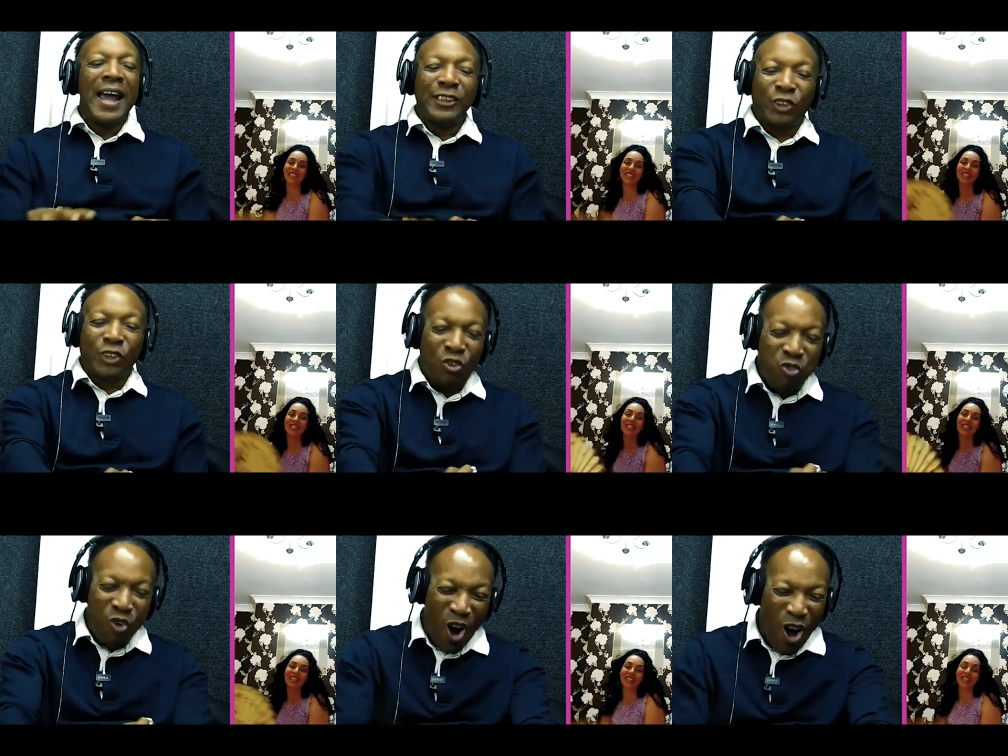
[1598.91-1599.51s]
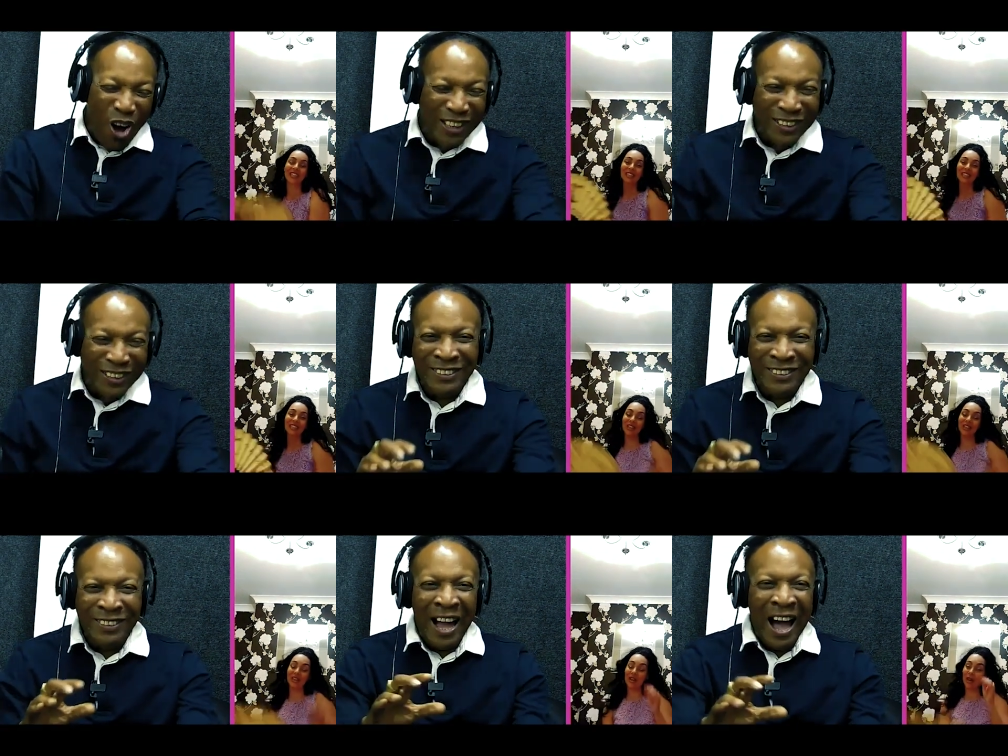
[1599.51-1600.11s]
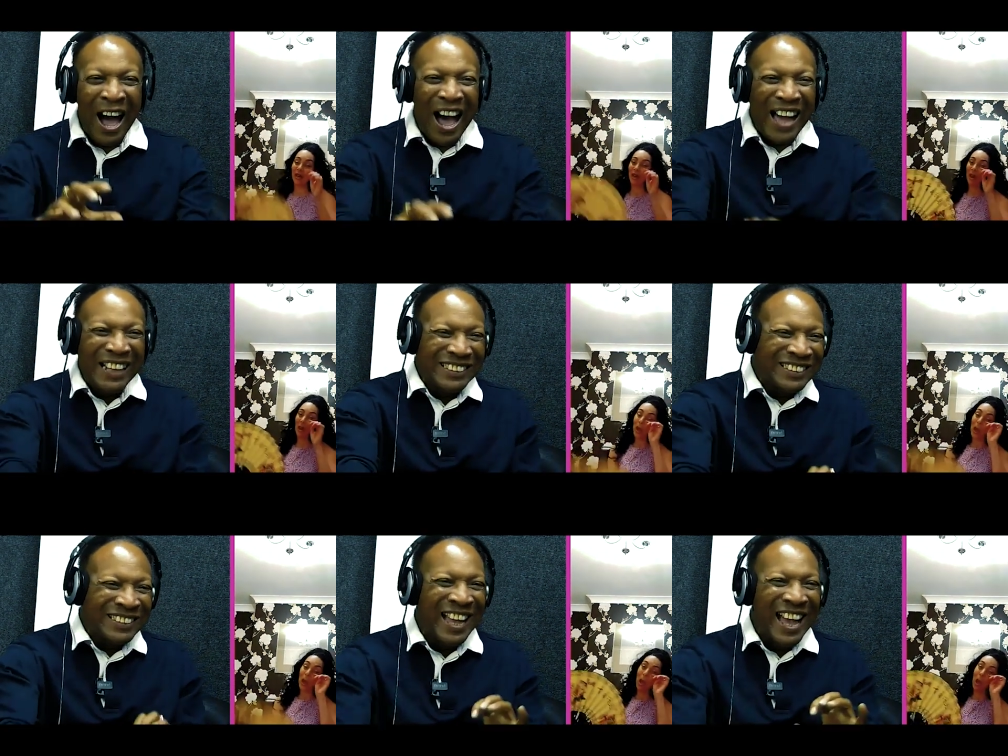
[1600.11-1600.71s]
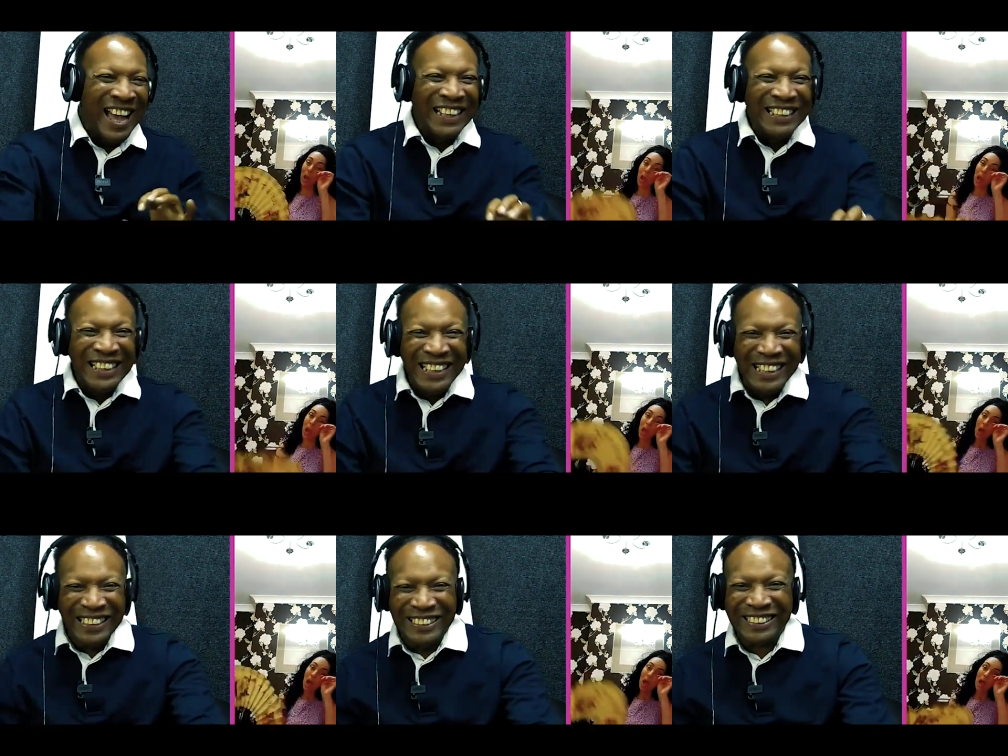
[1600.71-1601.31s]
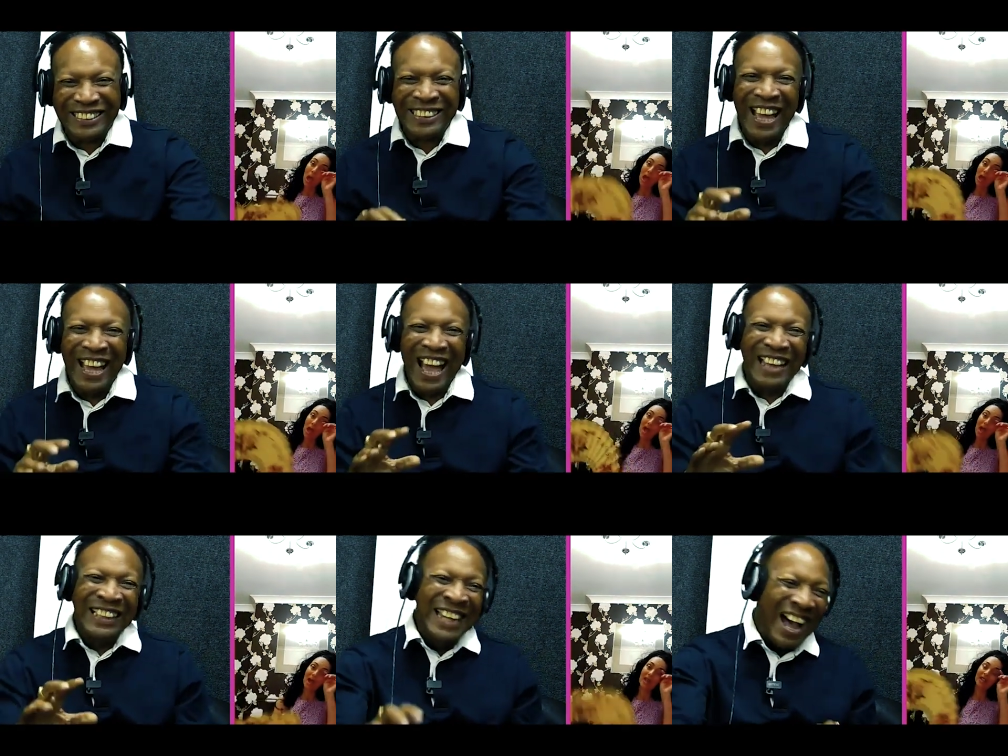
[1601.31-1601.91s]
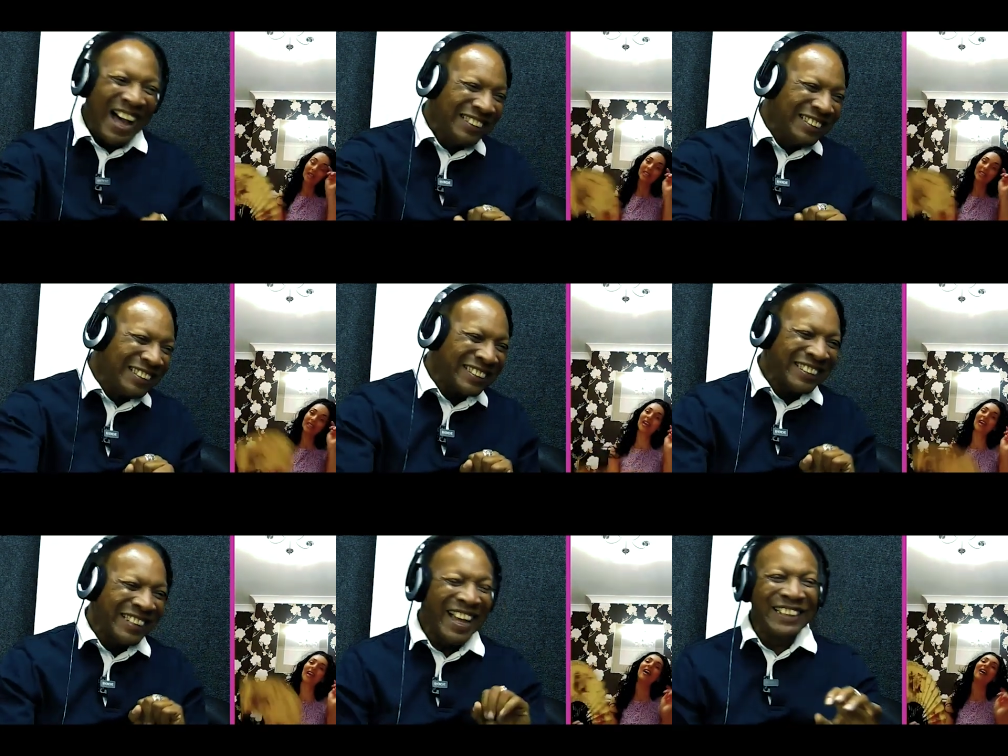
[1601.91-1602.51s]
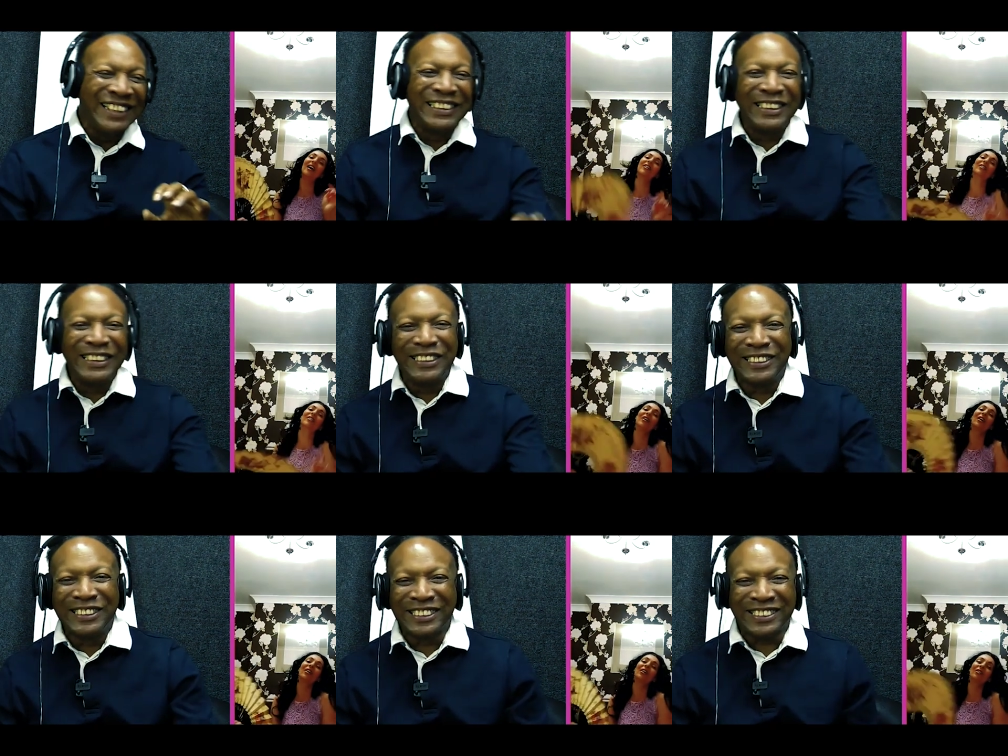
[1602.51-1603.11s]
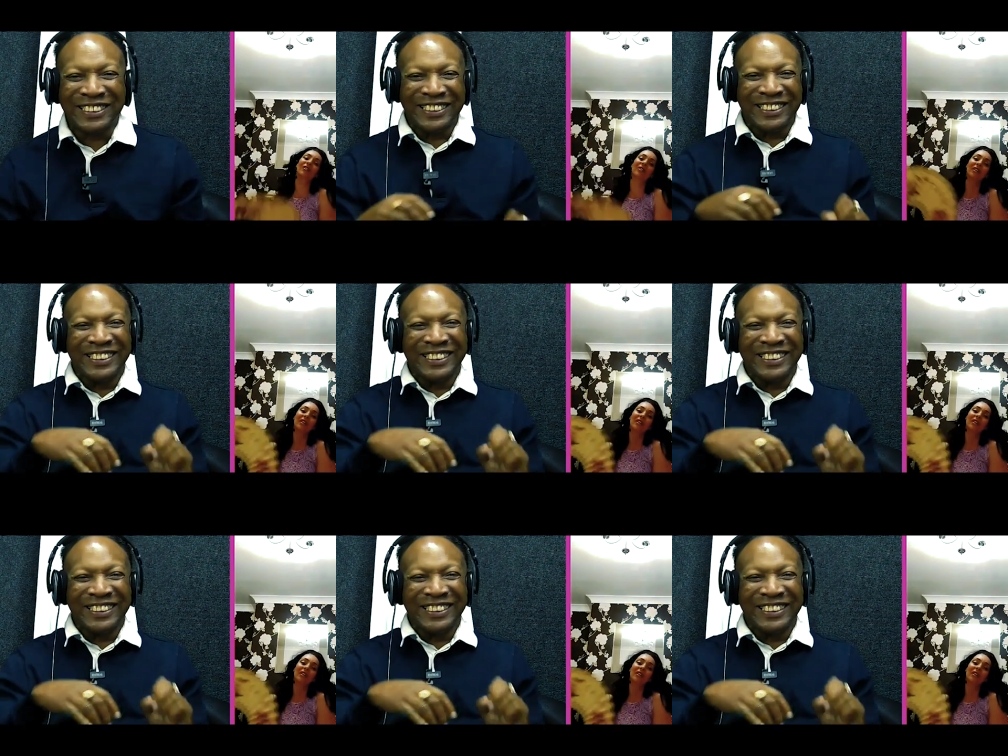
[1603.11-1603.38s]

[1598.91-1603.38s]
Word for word: And I had to crawl, hands and knees, and hands and knees.